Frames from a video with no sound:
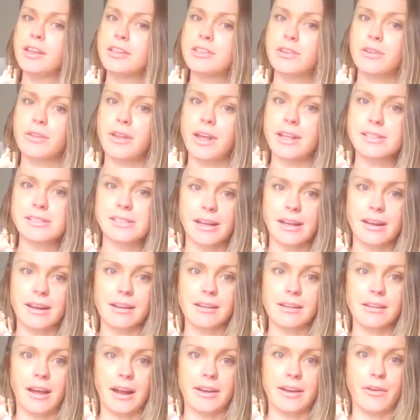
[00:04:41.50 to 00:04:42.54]
So that
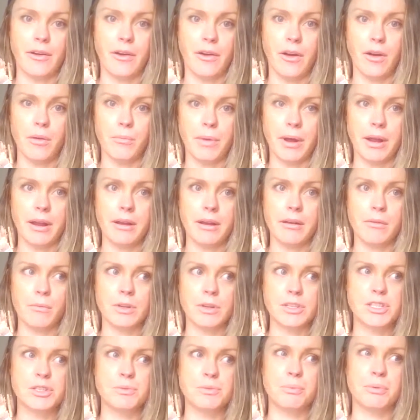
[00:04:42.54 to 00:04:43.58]
second line hermit,
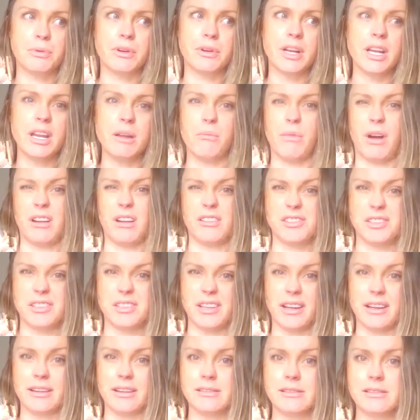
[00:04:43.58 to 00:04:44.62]
which pretty much
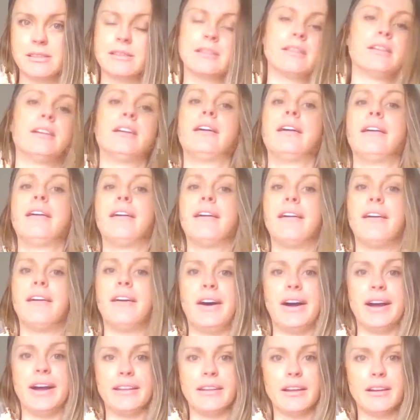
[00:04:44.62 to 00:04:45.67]
says,
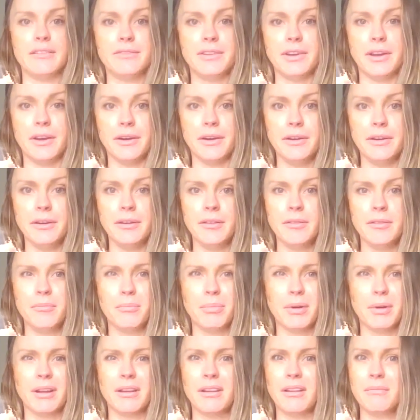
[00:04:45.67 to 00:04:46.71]
I love you,
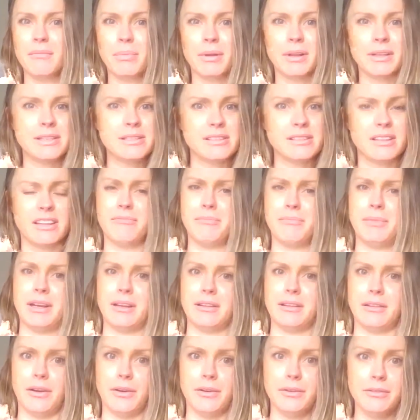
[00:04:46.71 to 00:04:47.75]
but please leave me
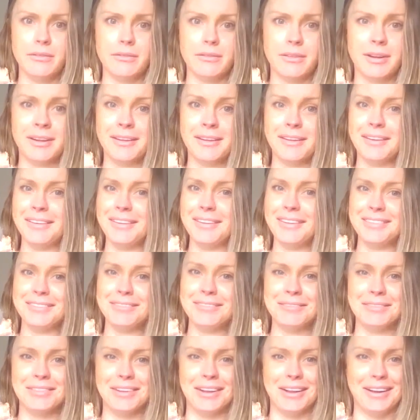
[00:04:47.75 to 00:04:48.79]
alone.
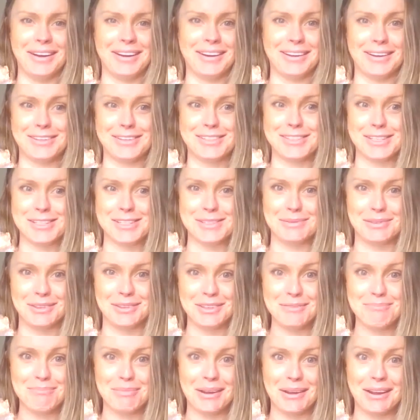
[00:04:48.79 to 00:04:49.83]
Like, I just
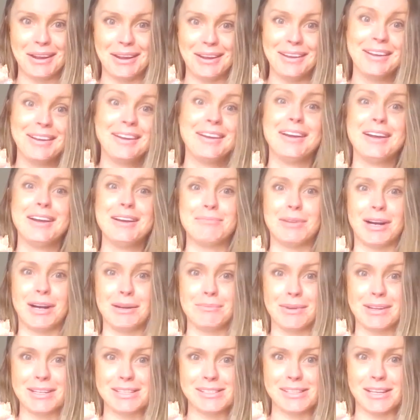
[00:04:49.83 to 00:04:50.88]
want to be by
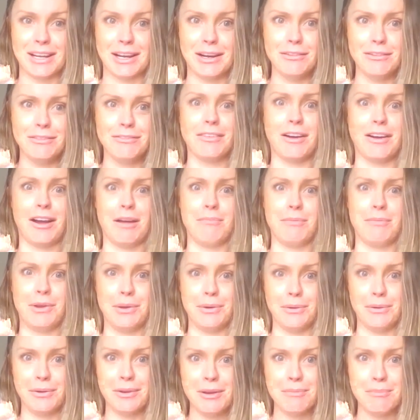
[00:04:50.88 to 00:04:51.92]
myself. I'm
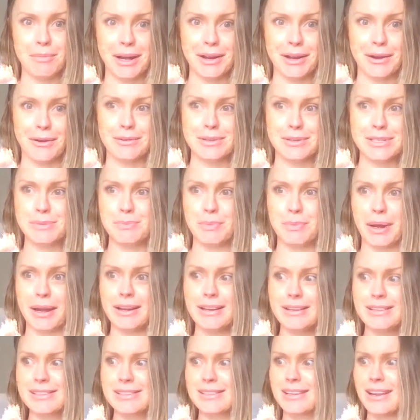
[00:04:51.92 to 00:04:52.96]
good in my own
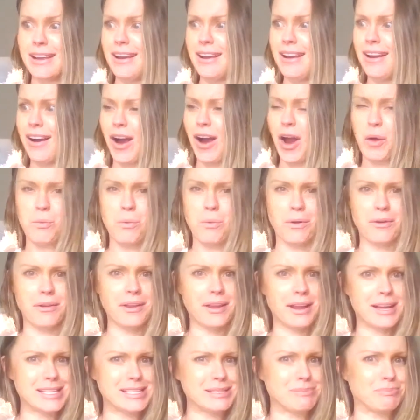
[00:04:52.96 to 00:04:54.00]
space. I want
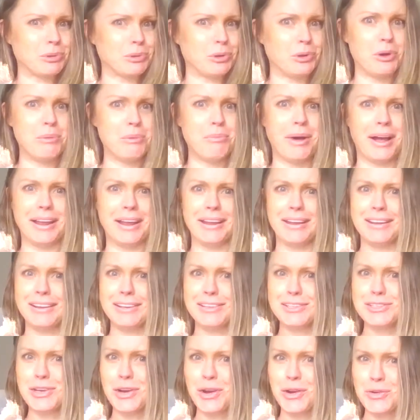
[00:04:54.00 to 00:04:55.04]
to explore my
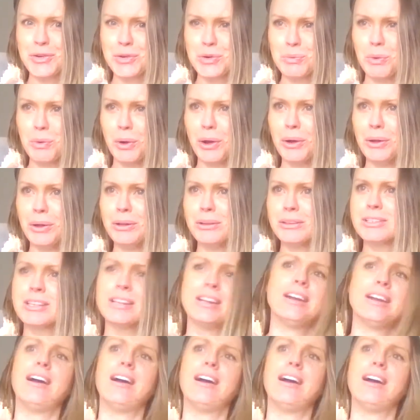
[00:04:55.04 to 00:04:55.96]
internal world.